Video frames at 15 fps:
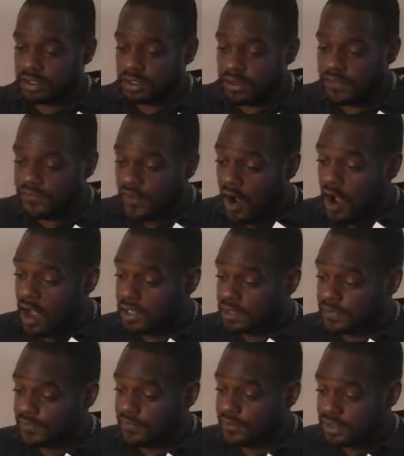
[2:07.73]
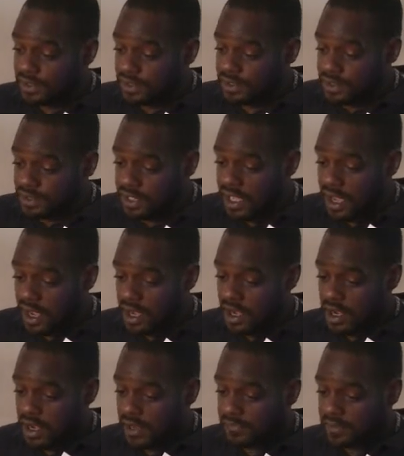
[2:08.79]
The fall
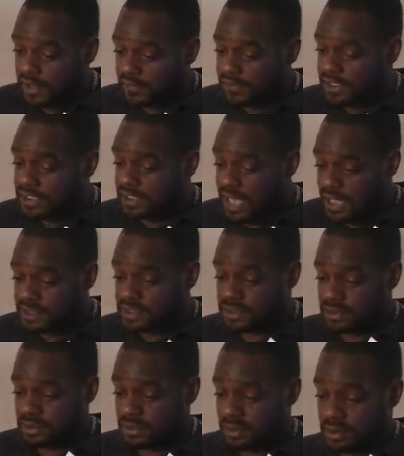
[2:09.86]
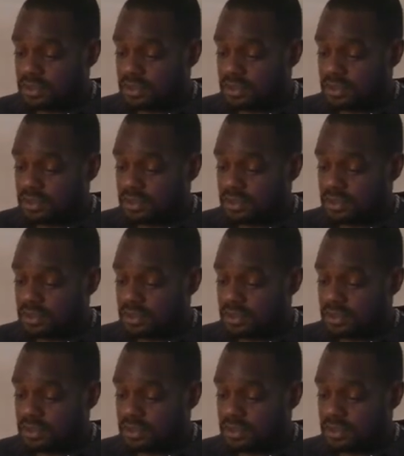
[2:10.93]
of this nation,